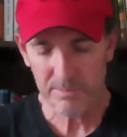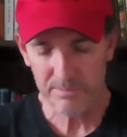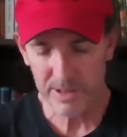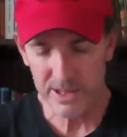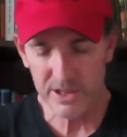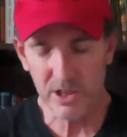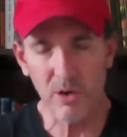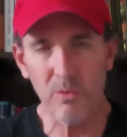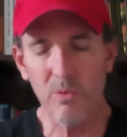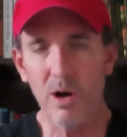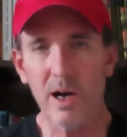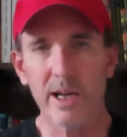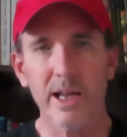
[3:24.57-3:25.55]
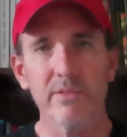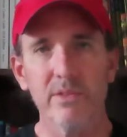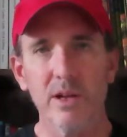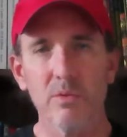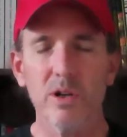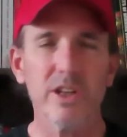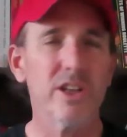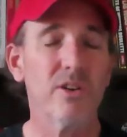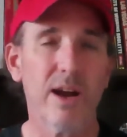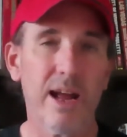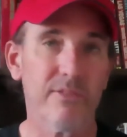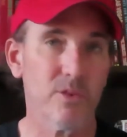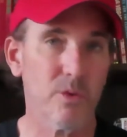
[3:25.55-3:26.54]
But don't walk in. Well, you don't
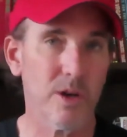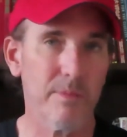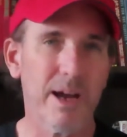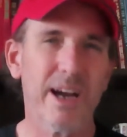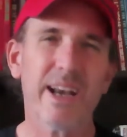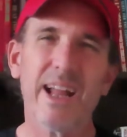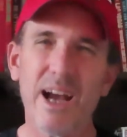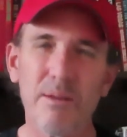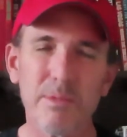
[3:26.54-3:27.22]
have to worry about it now,